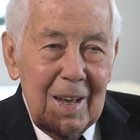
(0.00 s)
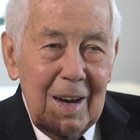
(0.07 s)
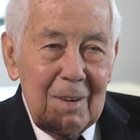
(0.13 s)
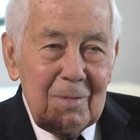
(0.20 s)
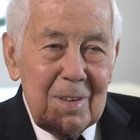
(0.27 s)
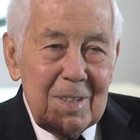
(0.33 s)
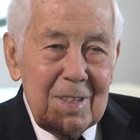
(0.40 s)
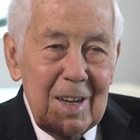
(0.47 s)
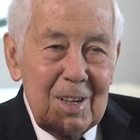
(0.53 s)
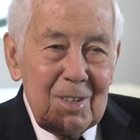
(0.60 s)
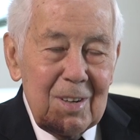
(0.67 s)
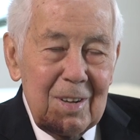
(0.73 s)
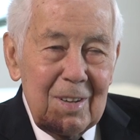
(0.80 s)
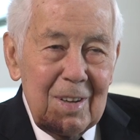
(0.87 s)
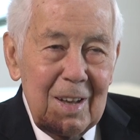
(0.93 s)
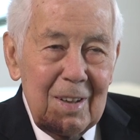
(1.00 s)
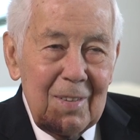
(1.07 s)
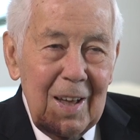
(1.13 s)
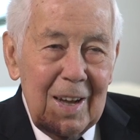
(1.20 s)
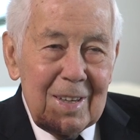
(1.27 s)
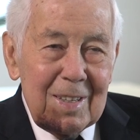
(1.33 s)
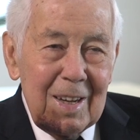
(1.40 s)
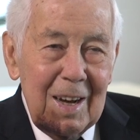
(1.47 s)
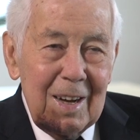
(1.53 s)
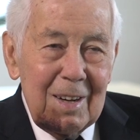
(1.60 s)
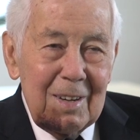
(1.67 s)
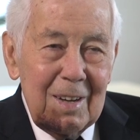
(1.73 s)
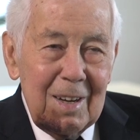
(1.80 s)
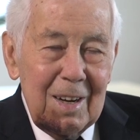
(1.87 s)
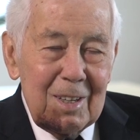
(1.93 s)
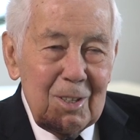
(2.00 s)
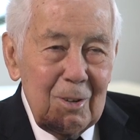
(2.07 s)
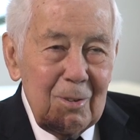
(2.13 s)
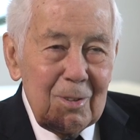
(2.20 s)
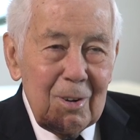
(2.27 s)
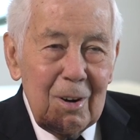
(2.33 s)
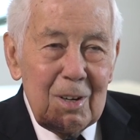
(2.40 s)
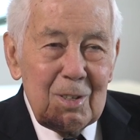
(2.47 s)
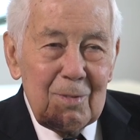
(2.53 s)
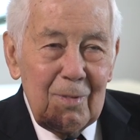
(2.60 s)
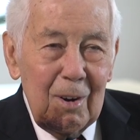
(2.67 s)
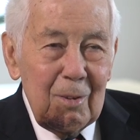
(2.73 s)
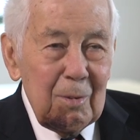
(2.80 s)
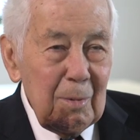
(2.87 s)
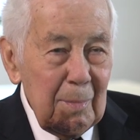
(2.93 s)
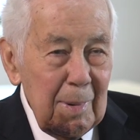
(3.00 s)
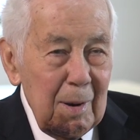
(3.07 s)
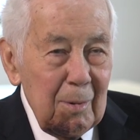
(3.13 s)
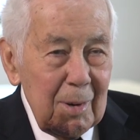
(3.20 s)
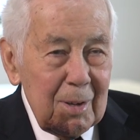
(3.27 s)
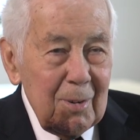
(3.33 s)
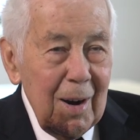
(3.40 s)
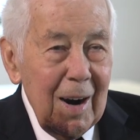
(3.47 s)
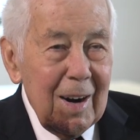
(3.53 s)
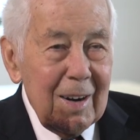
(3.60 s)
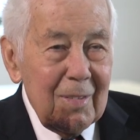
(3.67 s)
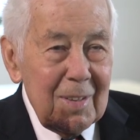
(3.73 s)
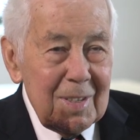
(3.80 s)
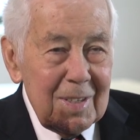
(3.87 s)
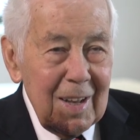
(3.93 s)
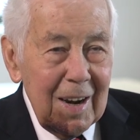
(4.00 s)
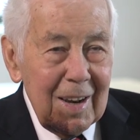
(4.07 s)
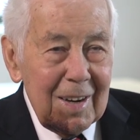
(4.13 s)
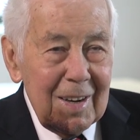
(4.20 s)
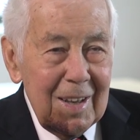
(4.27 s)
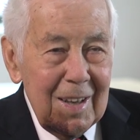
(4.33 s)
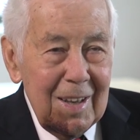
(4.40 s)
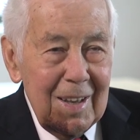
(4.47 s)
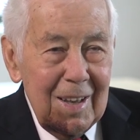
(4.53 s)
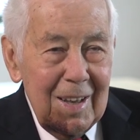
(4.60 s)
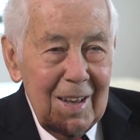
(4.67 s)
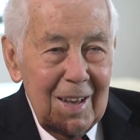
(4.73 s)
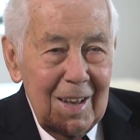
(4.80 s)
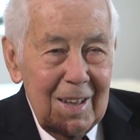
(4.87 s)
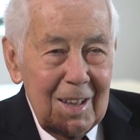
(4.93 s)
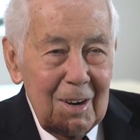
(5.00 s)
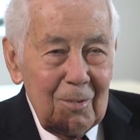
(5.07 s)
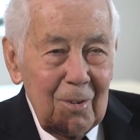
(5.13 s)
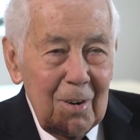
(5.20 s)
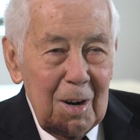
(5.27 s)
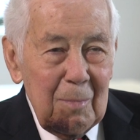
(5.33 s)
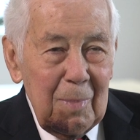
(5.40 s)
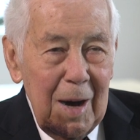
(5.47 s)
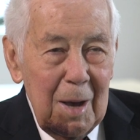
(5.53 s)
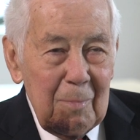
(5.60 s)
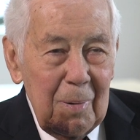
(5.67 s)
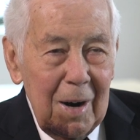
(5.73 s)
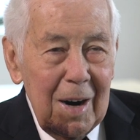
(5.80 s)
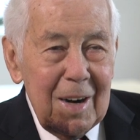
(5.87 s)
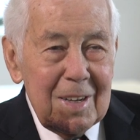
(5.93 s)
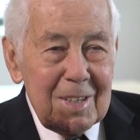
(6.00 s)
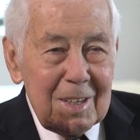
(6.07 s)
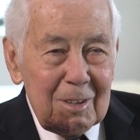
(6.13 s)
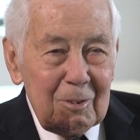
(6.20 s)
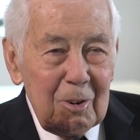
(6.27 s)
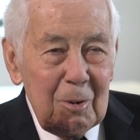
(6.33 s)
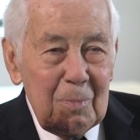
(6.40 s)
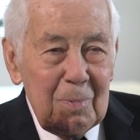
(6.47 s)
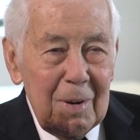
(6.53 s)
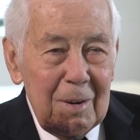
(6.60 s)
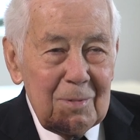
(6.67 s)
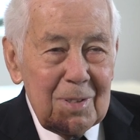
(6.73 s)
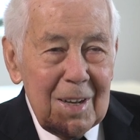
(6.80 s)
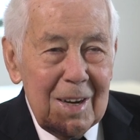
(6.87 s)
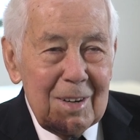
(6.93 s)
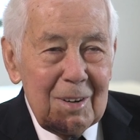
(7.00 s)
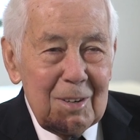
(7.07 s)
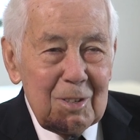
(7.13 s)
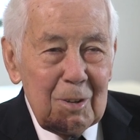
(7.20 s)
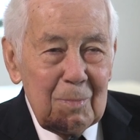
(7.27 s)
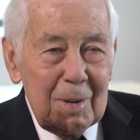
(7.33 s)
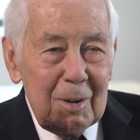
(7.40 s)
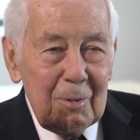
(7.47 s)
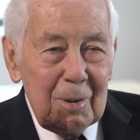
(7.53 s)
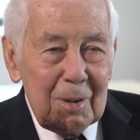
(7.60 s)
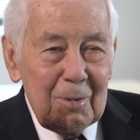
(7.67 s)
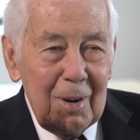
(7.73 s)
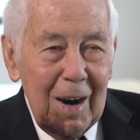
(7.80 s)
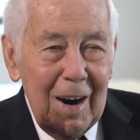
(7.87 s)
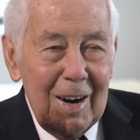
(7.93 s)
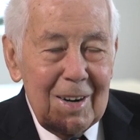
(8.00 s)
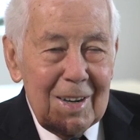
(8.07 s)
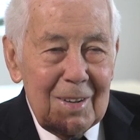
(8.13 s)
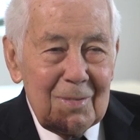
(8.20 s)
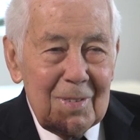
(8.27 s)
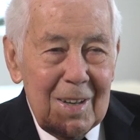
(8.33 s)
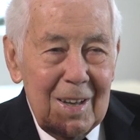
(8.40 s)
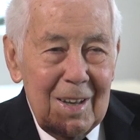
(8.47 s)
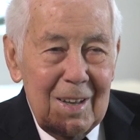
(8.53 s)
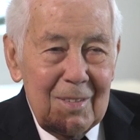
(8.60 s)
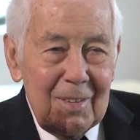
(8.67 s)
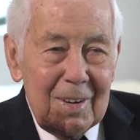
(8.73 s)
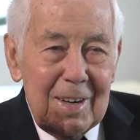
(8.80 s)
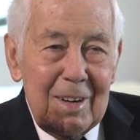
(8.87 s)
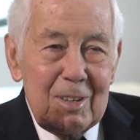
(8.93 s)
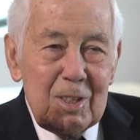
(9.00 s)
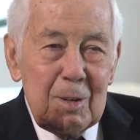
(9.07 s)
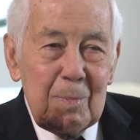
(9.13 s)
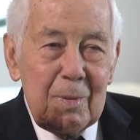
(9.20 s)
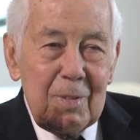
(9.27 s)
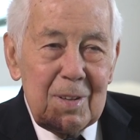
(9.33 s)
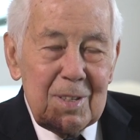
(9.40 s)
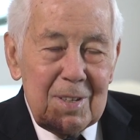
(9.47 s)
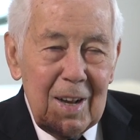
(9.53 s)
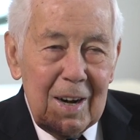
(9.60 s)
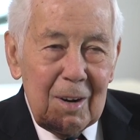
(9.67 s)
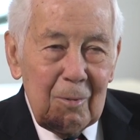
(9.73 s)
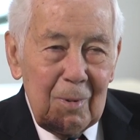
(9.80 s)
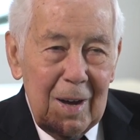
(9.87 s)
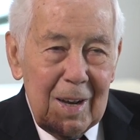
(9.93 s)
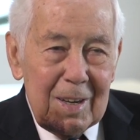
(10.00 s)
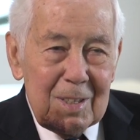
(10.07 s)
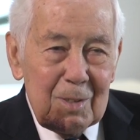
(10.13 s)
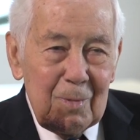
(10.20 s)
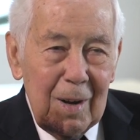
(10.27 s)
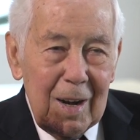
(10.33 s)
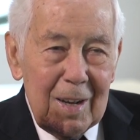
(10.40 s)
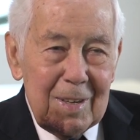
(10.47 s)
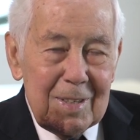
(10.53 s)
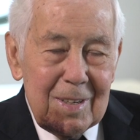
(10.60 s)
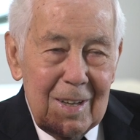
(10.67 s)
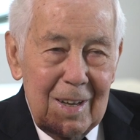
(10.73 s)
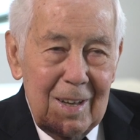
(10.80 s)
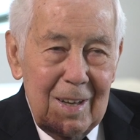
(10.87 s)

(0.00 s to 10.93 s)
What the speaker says: of decision, that a two-thirds vote would be required in the Senate. Therefore, a bipartisan group of senators would be required, and the leadership of the Senate went, as well as